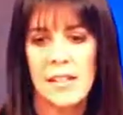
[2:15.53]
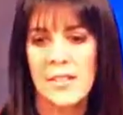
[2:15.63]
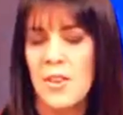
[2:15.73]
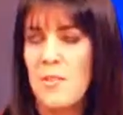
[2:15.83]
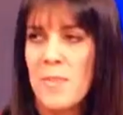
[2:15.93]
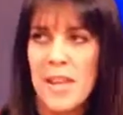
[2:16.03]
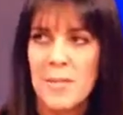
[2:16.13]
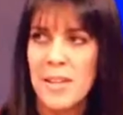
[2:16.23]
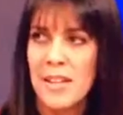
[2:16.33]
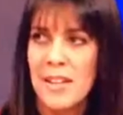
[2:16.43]
I saw the
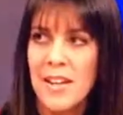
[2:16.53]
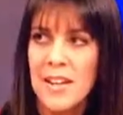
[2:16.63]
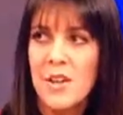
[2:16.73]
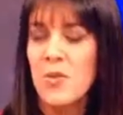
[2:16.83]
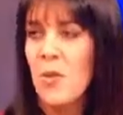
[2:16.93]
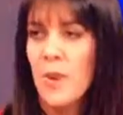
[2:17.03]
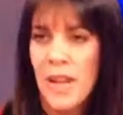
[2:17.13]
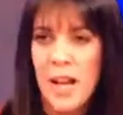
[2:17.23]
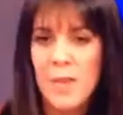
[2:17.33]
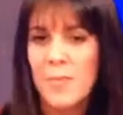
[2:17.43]
baby growing
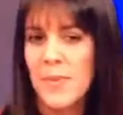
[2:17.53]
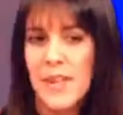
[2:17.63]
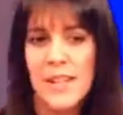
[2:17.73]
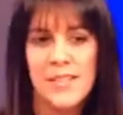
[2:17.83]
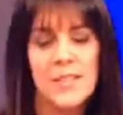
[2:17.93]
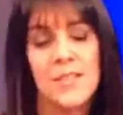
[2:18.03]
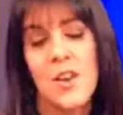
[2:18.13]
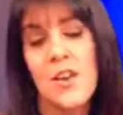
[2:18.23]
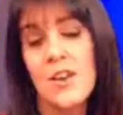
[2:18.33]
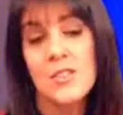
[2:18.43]
up. I
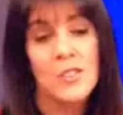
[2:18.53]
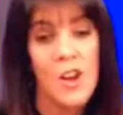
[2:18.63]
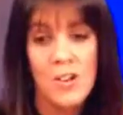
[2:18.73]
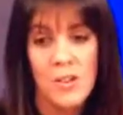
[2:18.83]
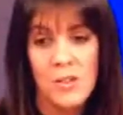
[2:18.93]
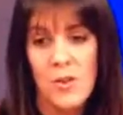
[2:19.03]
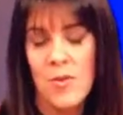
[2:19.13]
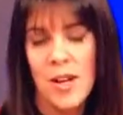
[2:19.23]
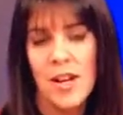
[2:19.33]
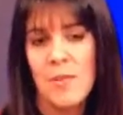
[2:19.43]
saw our daughter
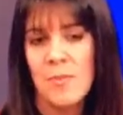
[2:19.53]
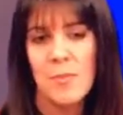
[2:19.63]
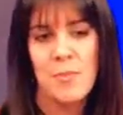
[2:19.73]
growing up.